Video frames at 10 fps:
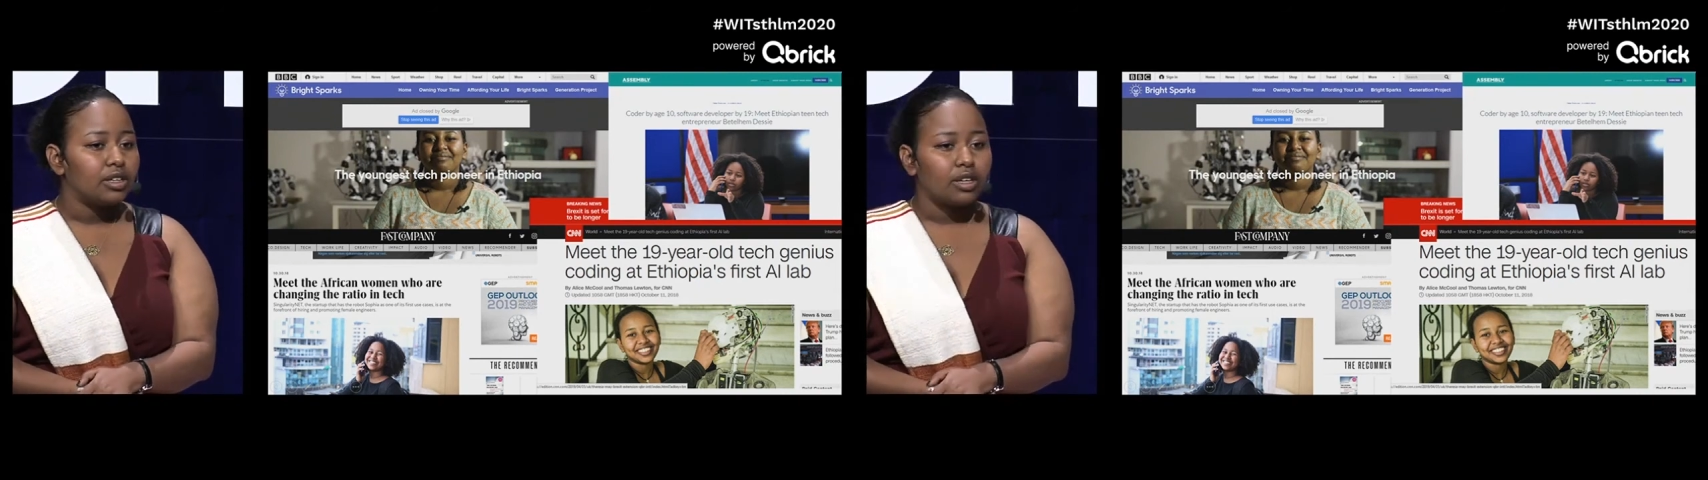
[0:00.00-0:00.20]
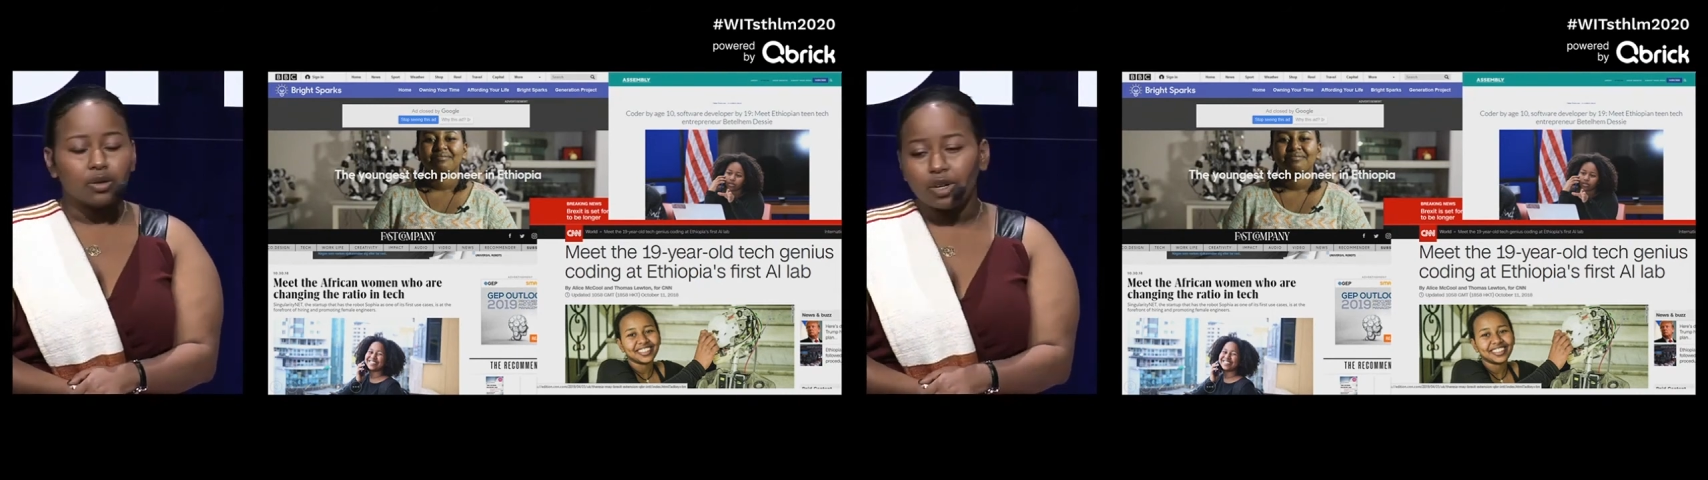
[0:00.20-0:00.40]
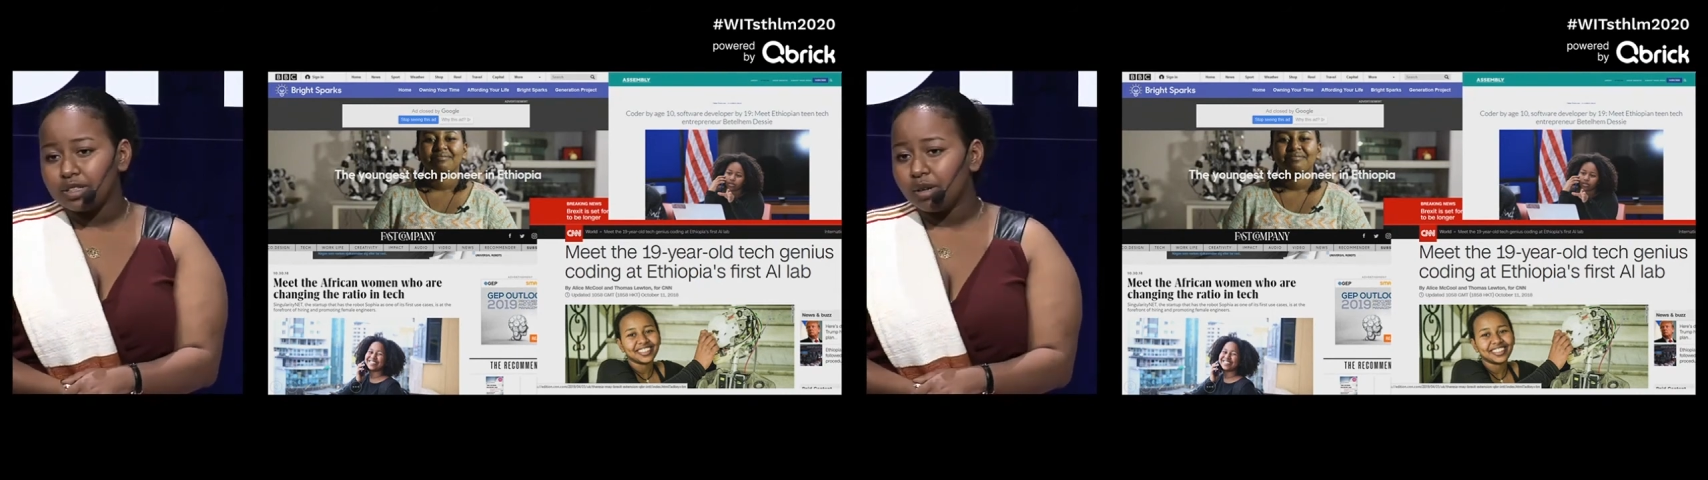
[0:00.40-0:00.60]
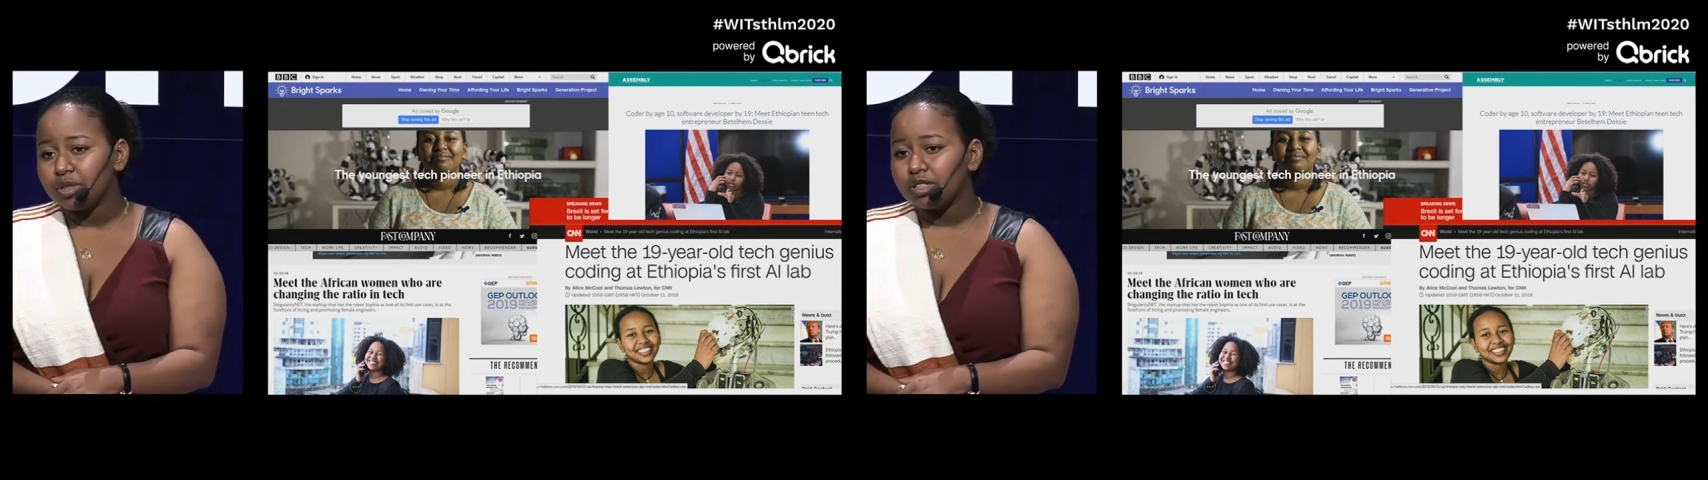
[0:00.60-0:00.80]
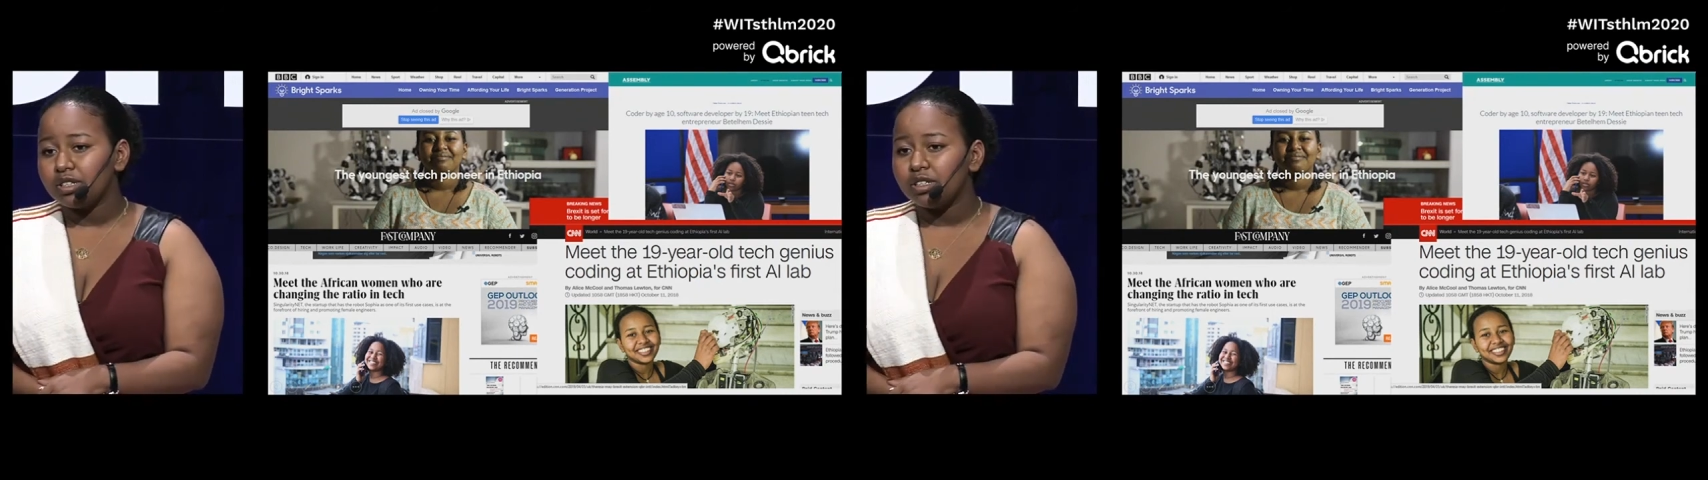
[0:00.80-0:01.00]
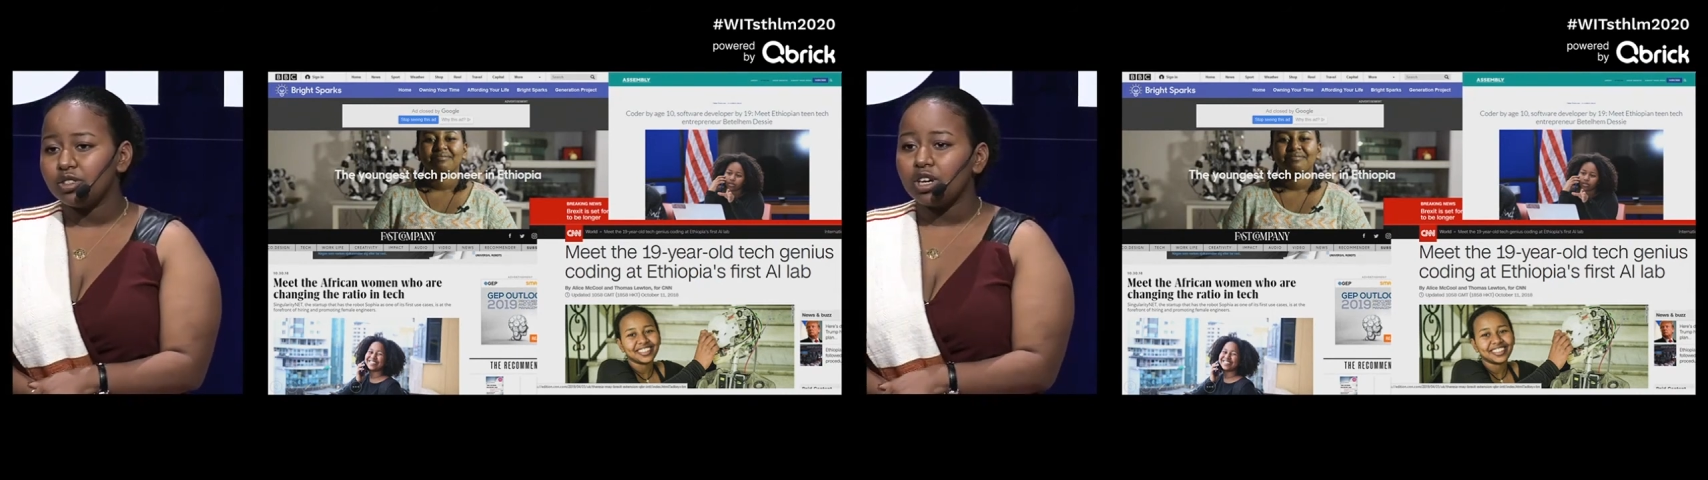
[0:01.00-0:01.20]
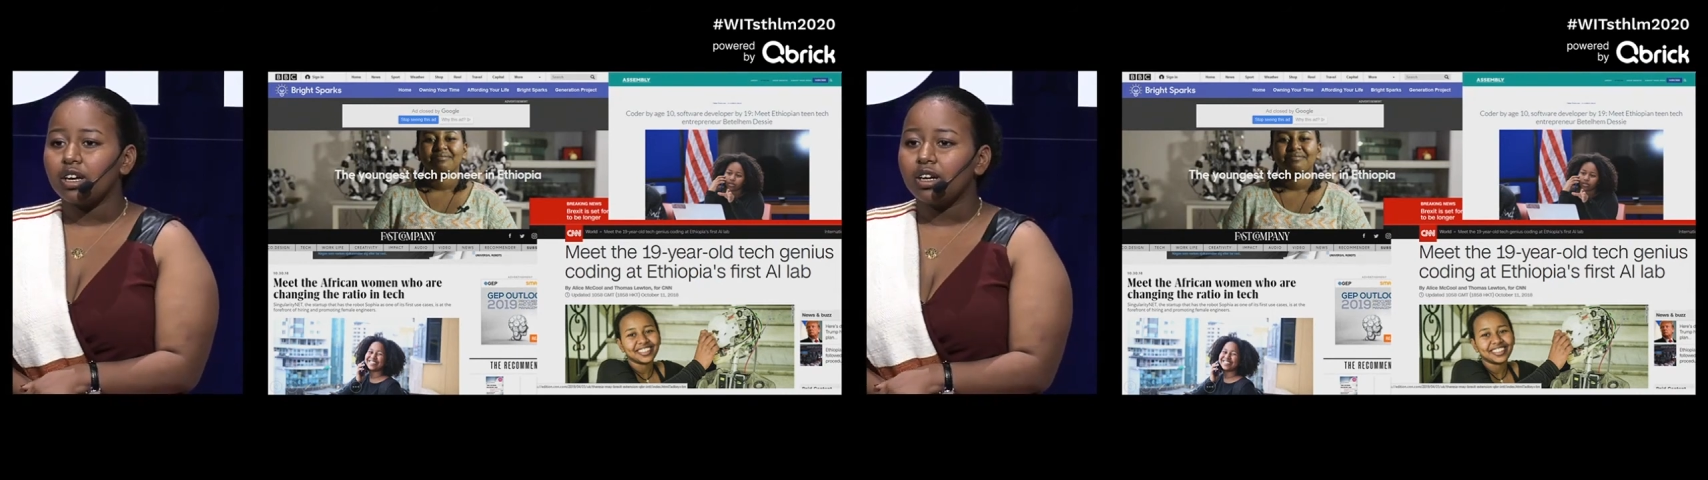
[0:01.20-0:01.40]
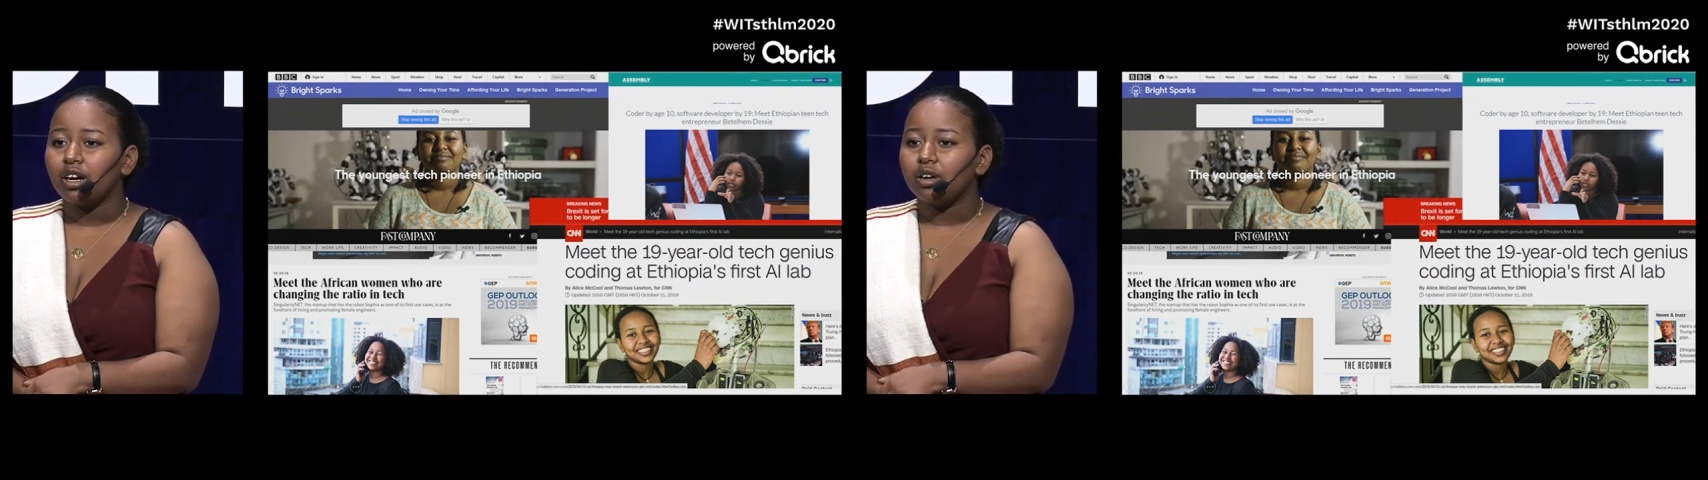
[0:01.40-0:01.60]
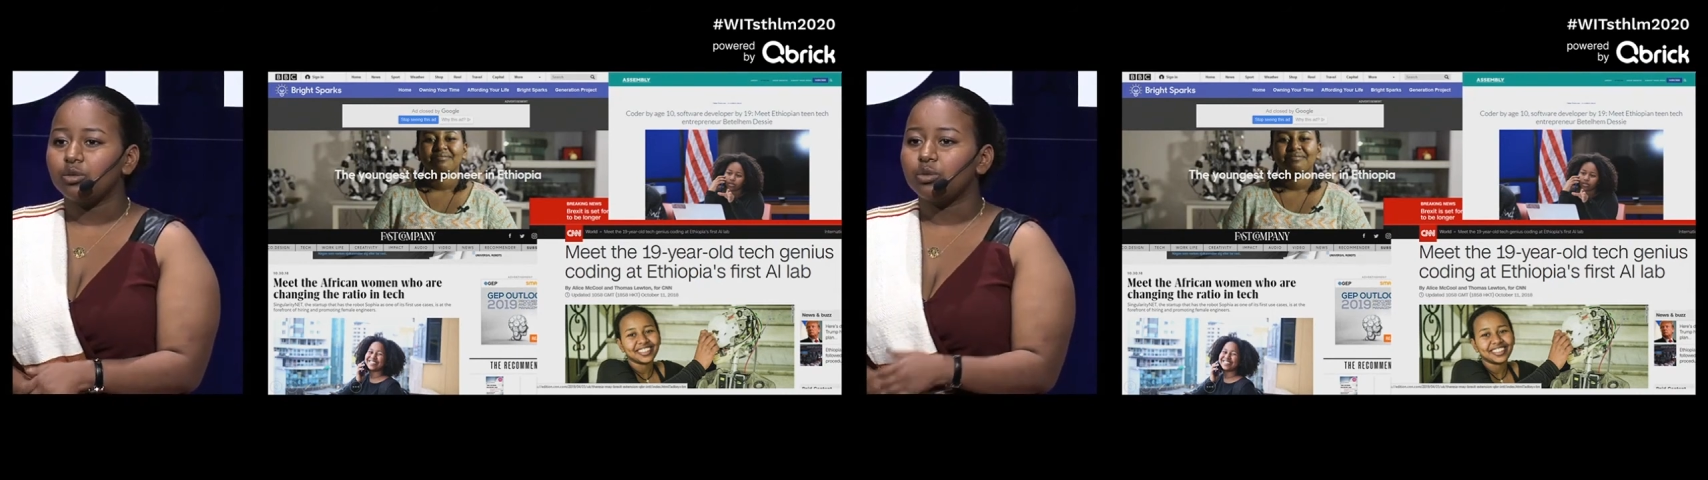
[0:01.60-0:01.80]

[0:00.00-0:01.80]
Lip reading: the US Embassy, JICA,